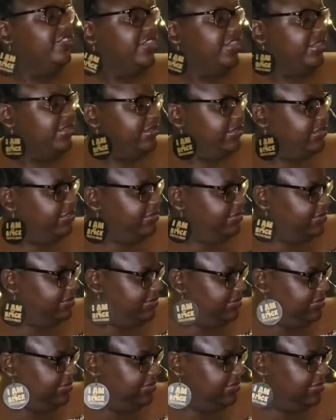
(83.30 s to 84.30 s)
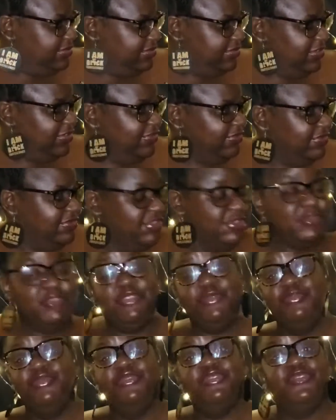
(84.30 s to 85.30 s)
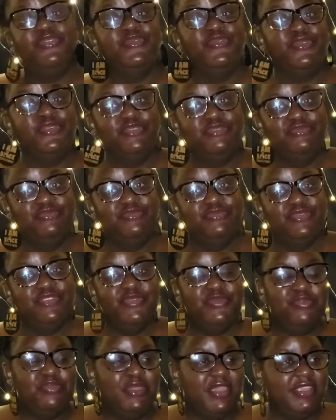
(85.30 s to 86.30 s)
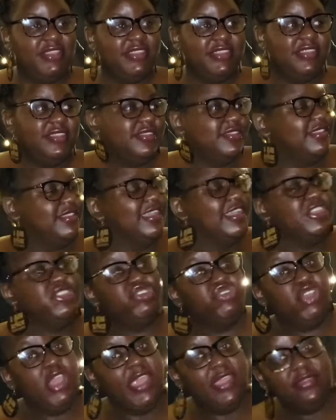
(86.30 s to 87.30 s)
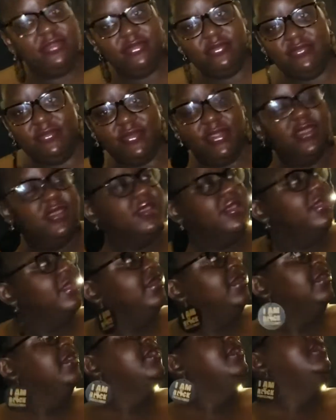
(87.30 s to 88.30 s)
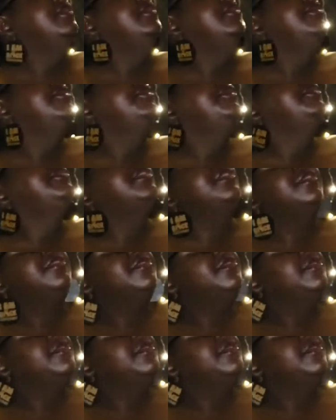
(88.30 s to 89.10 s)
and you know, it's beautiful. It's Friday, it's like a shrine, which I don't